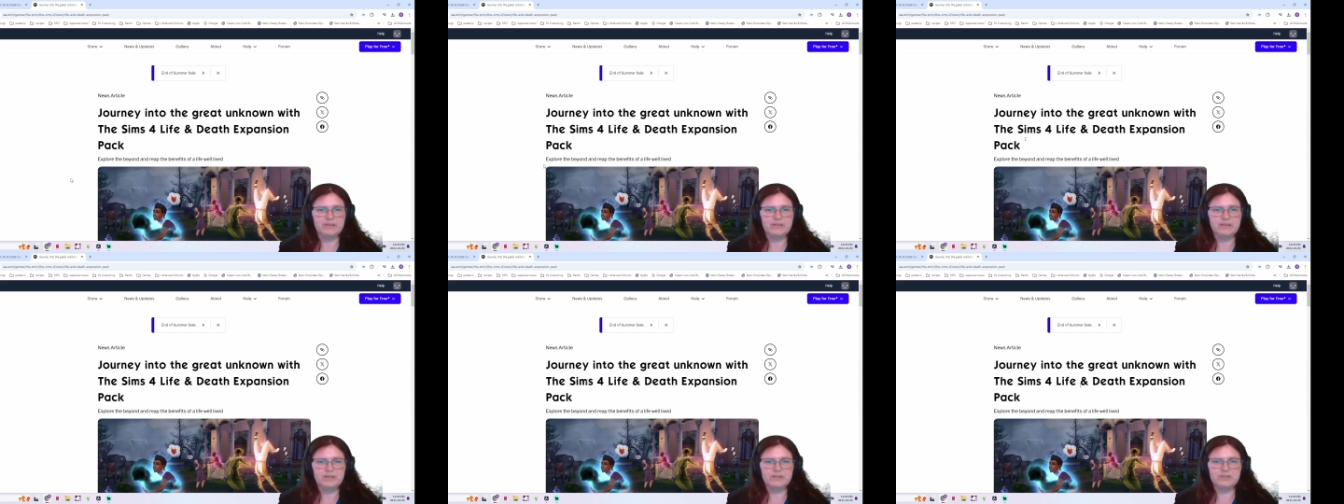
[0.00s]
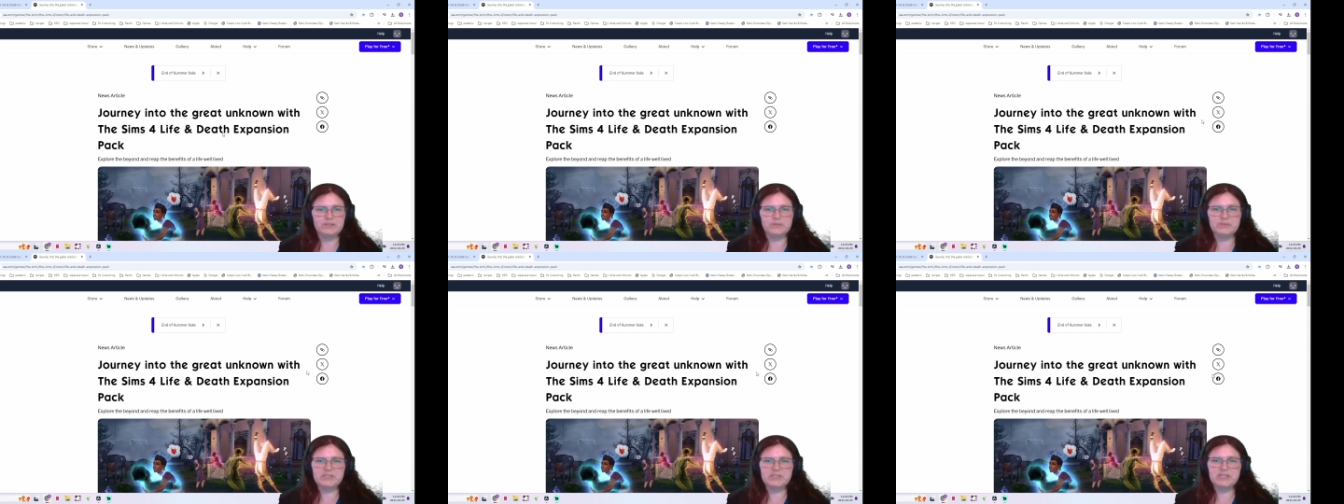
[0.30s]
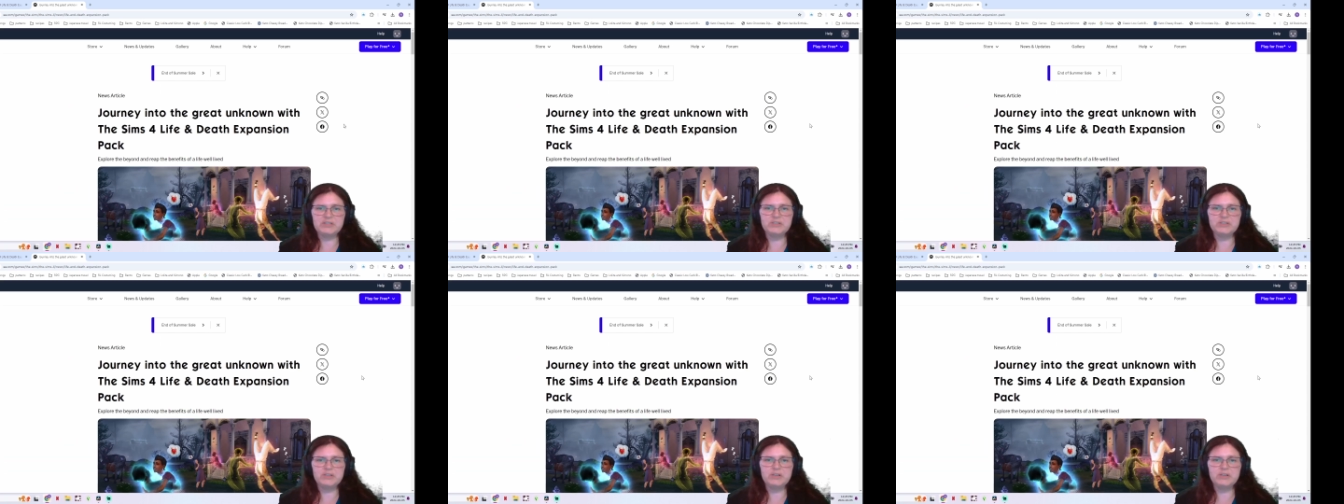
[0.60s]
so it
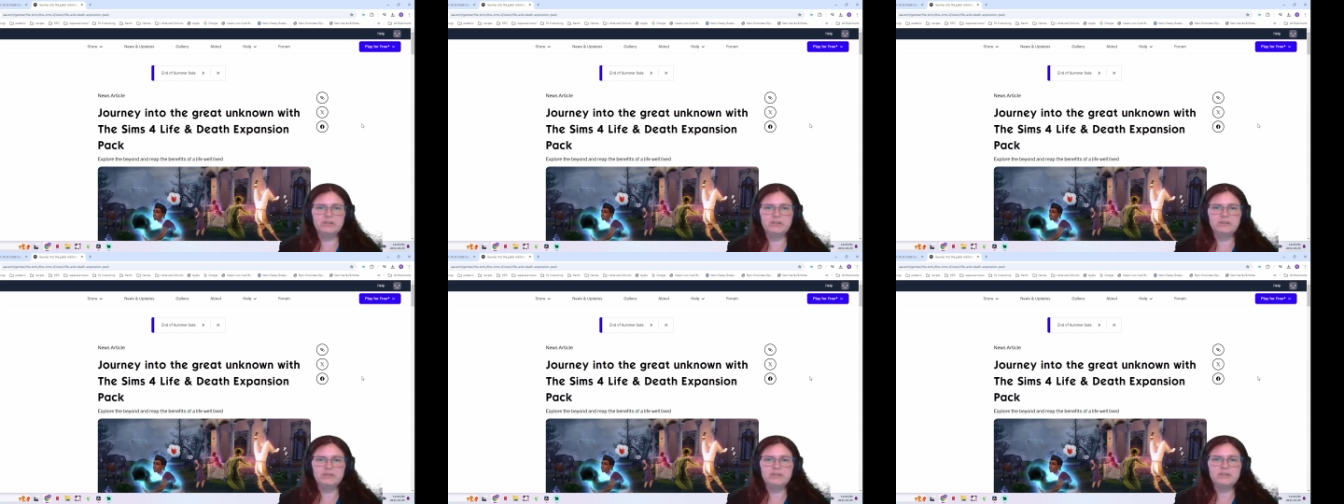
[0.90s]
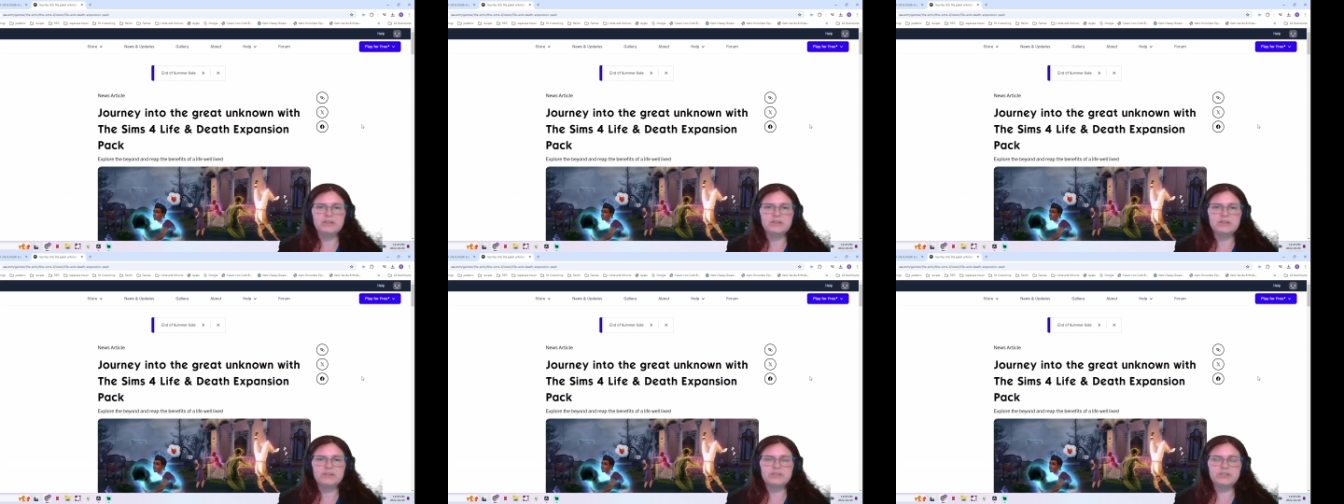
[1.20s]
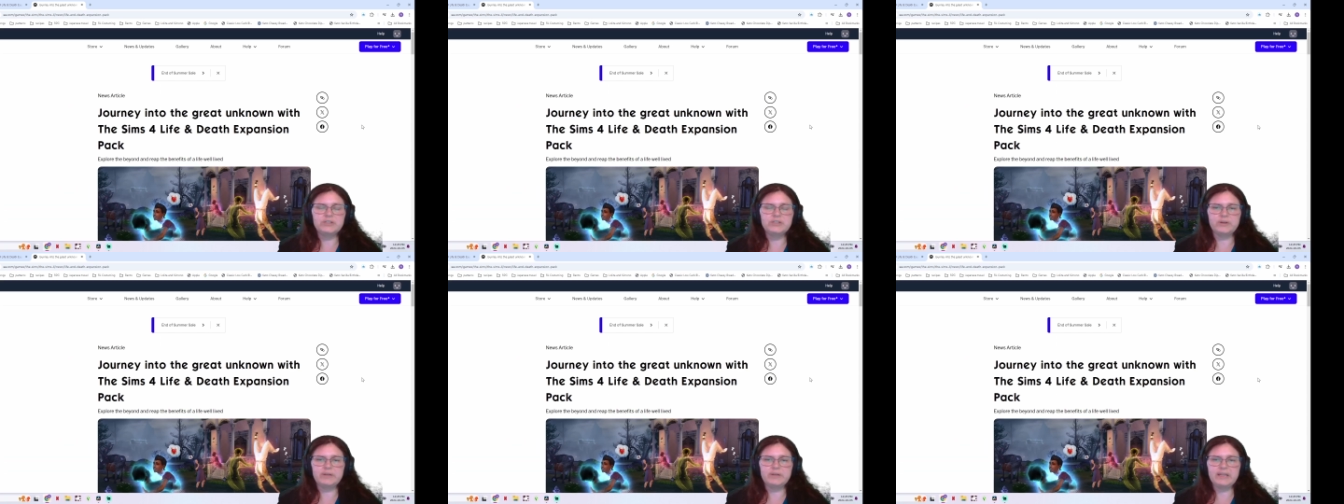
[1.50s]
says
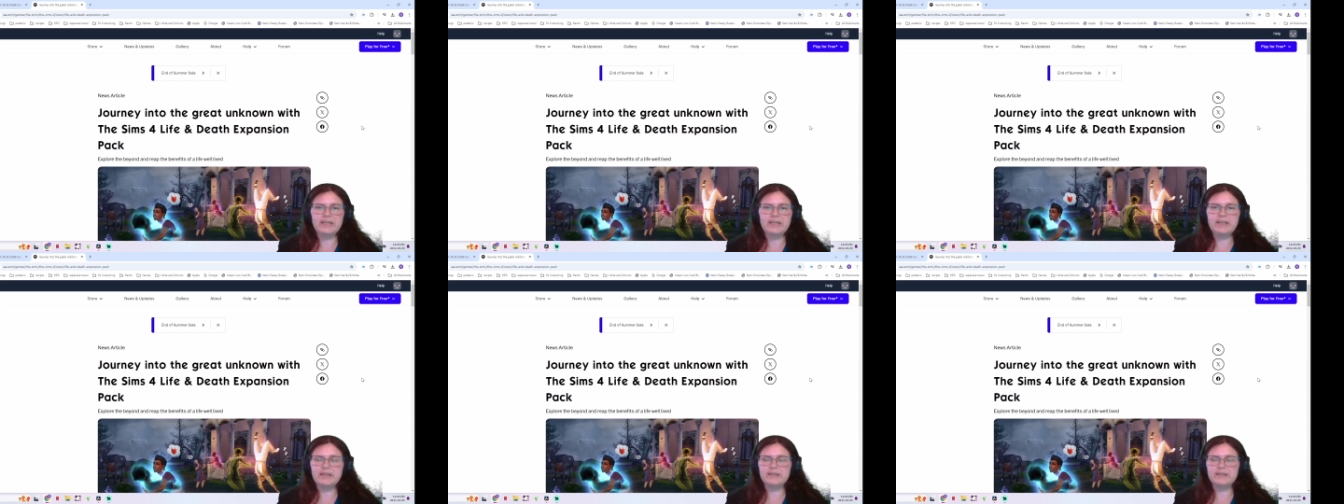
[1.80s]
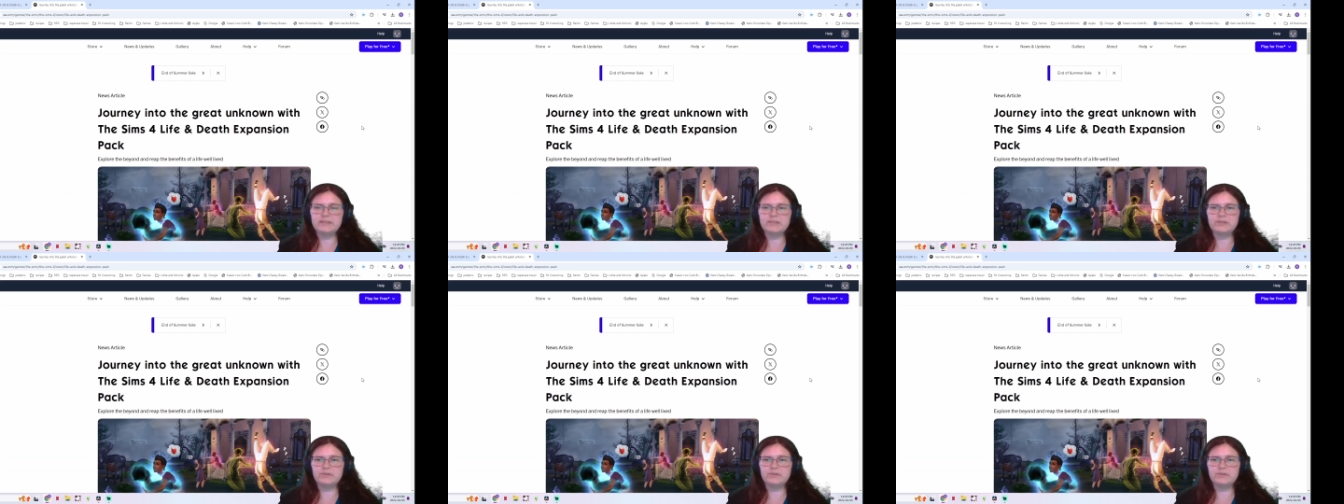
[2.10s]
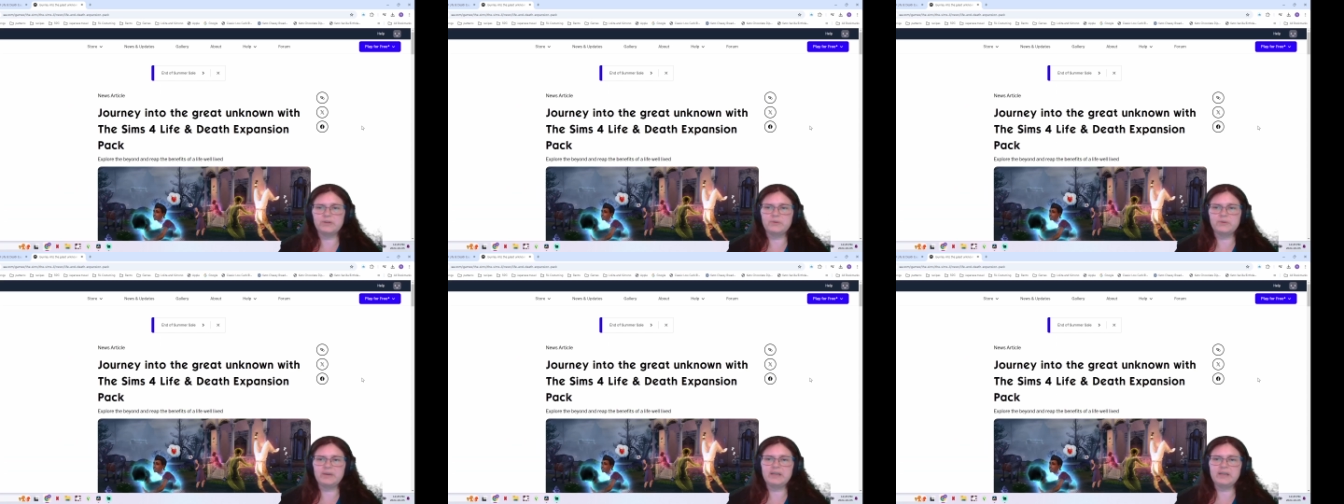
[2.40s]
Journey into
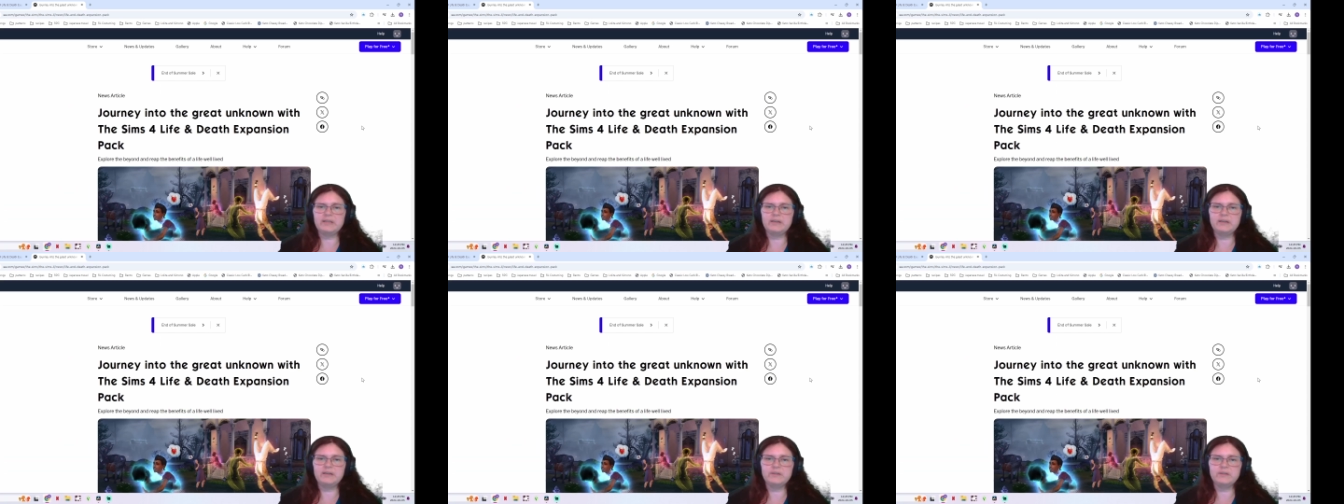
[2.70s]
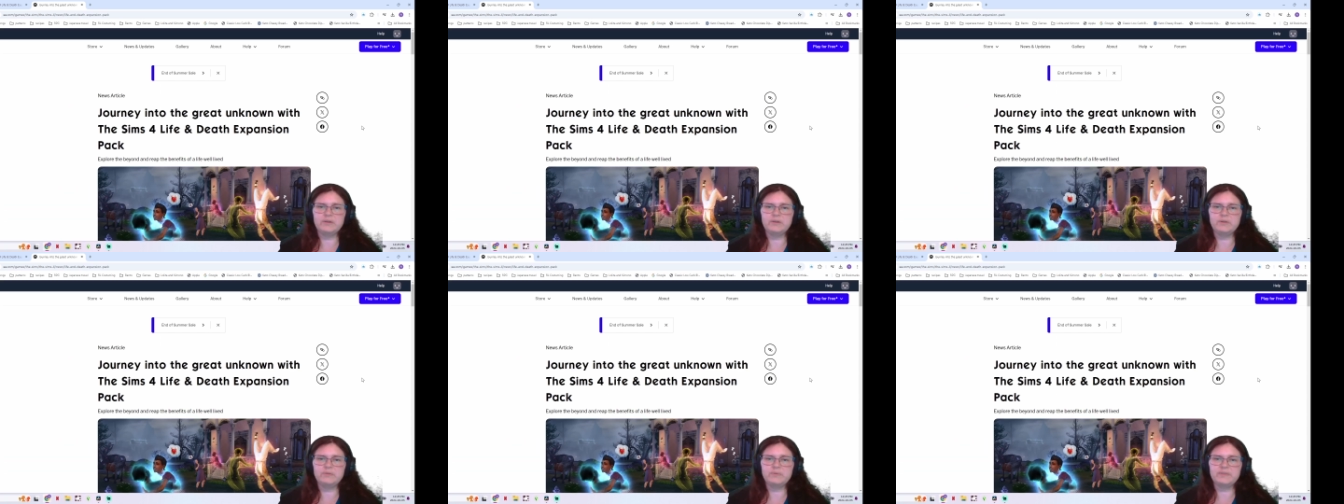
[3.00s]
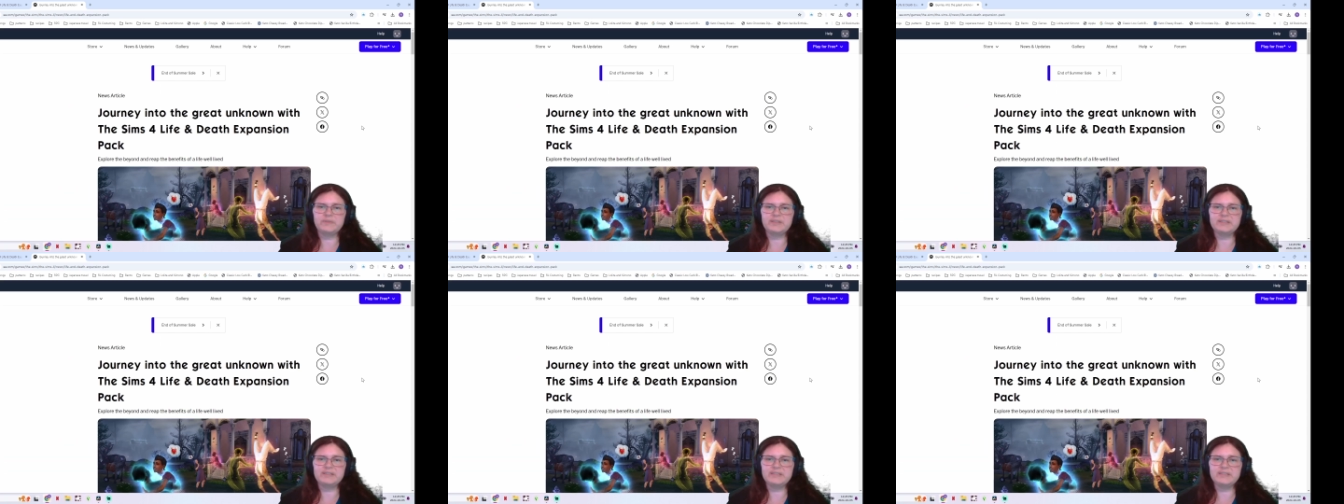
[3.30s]
the Great Unknown
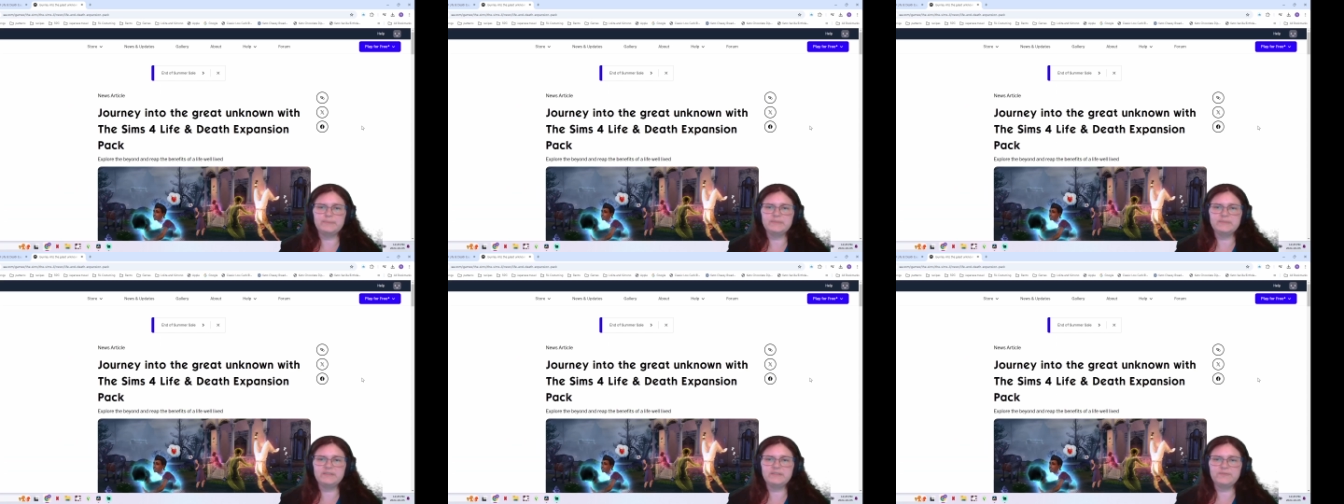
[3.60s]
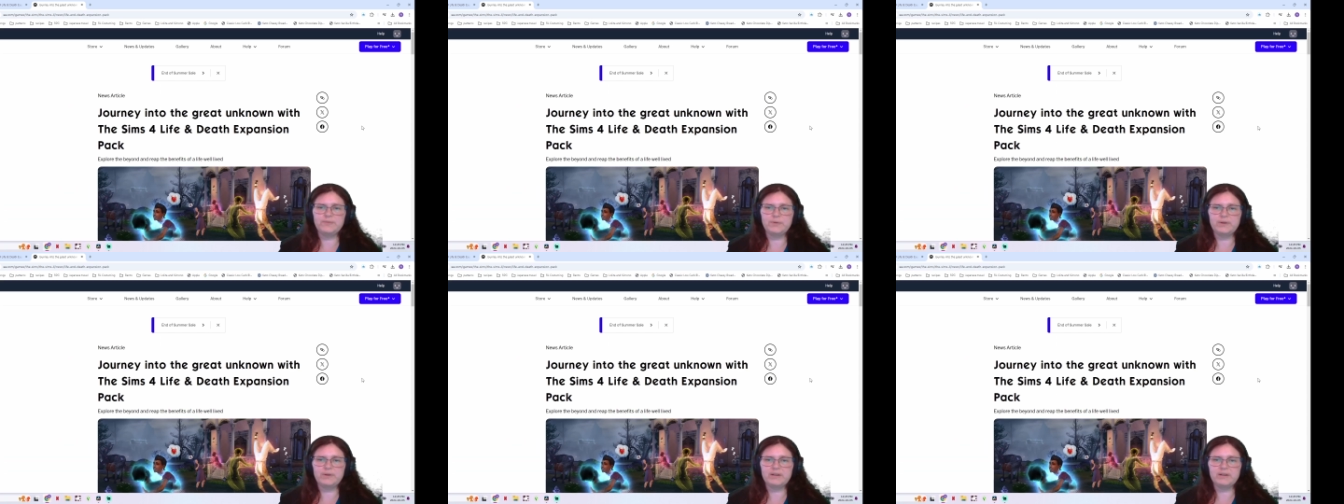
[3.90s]
with The Sims 4